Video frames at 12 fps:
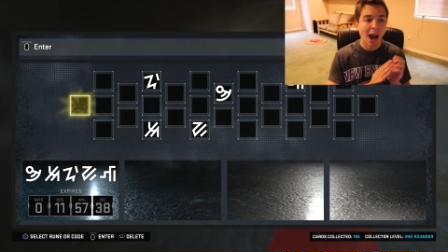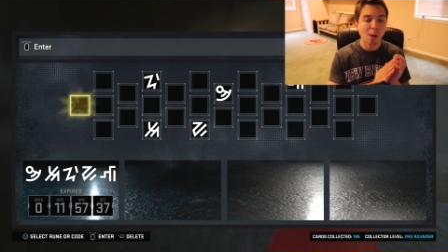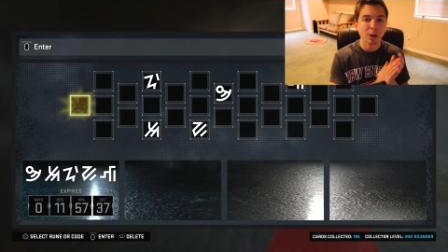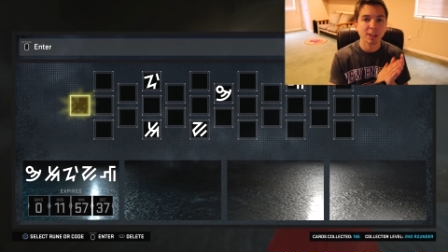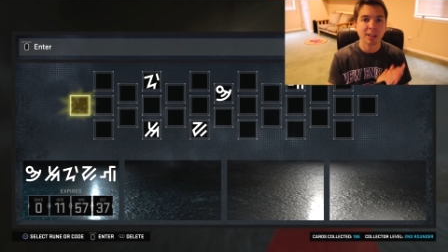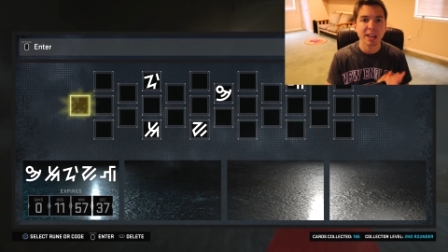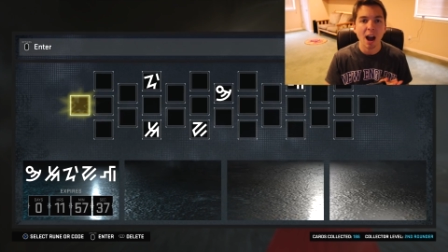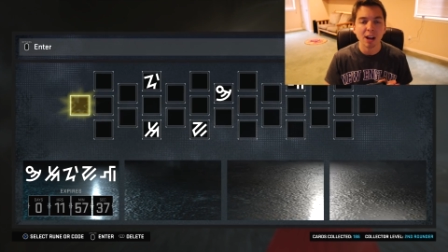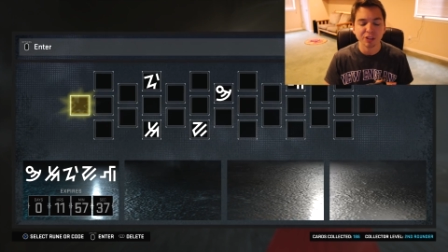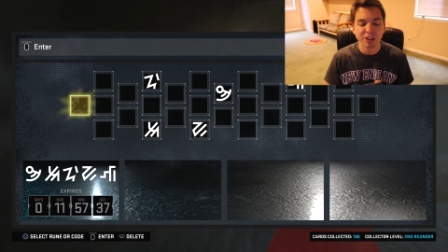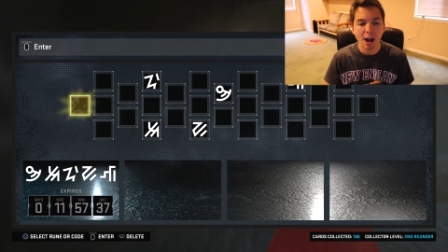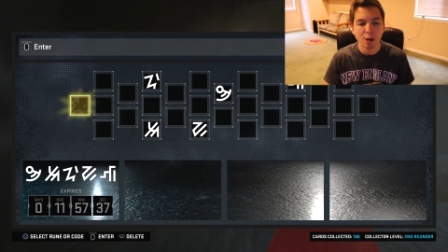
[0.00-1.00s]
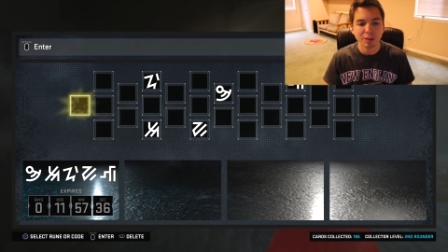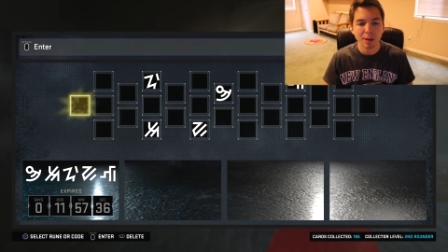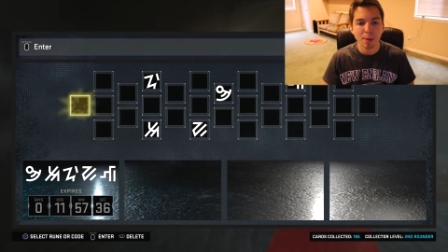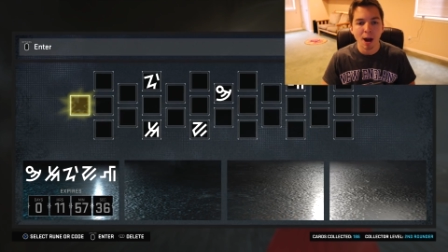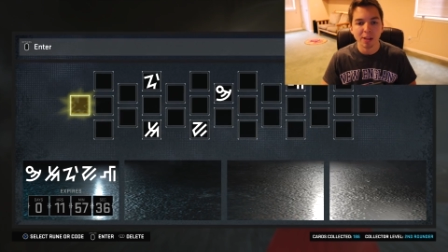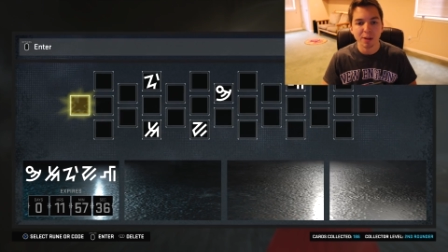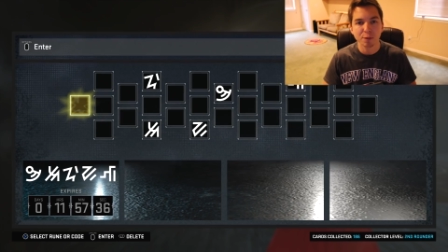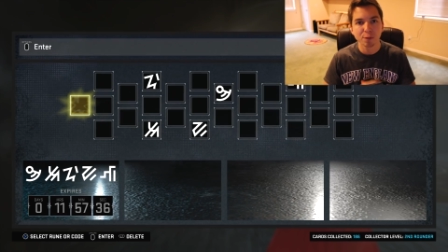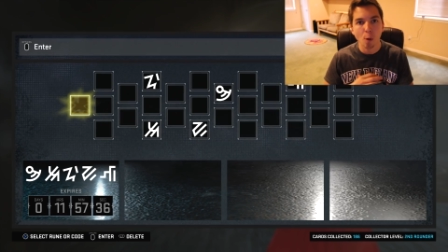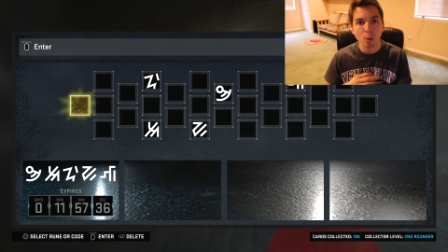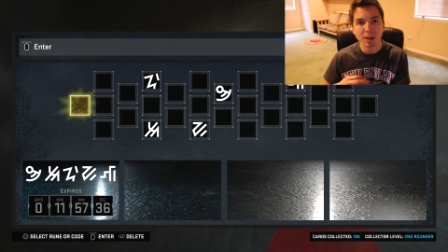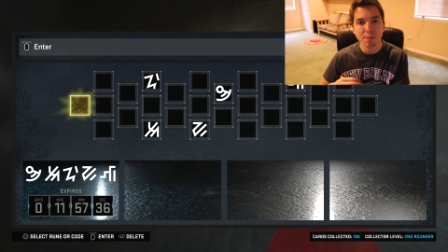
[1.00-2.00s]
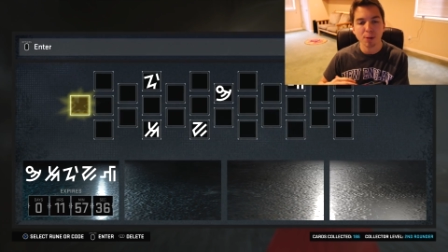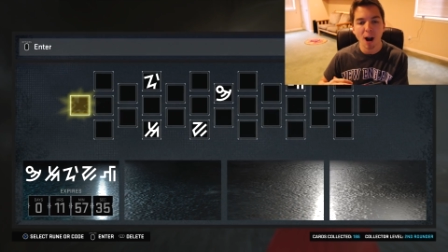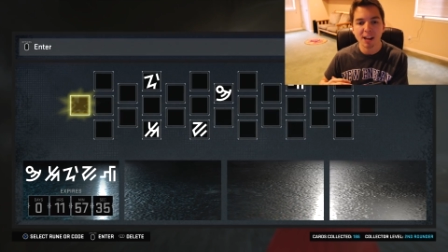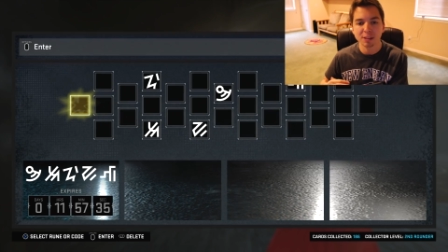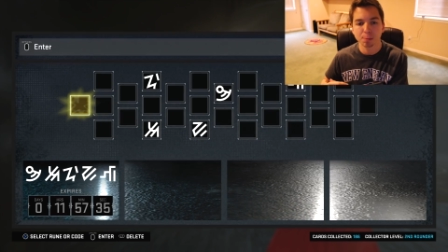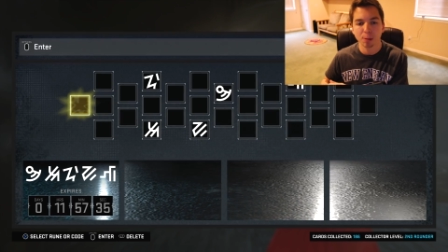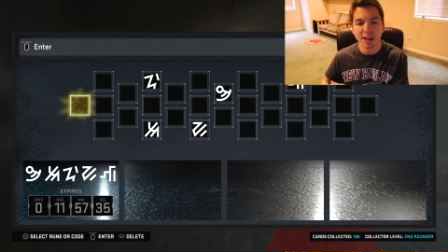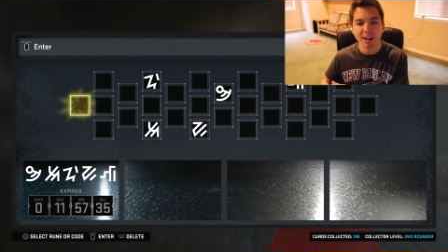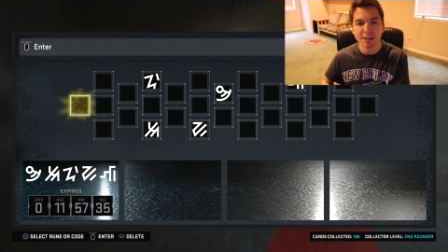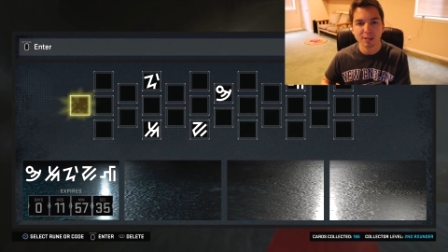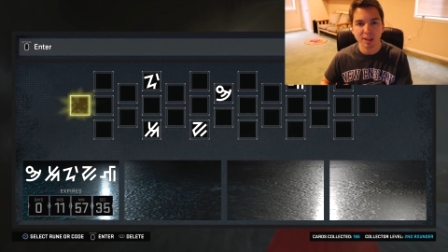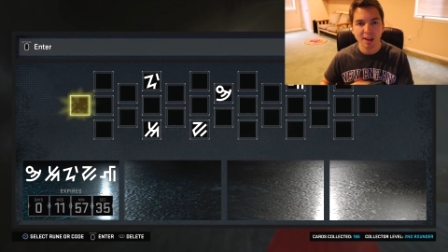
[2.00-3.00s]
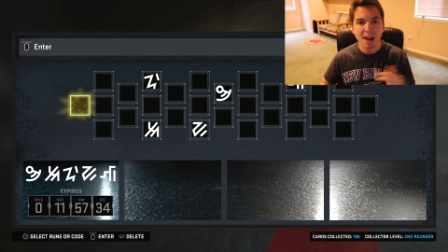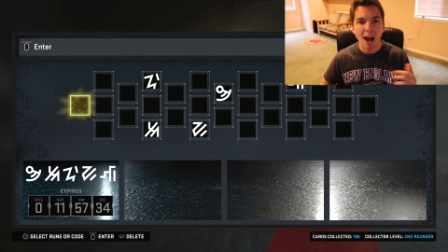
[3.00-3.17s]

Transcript: I went to the auction house, I bought like 40 bronze players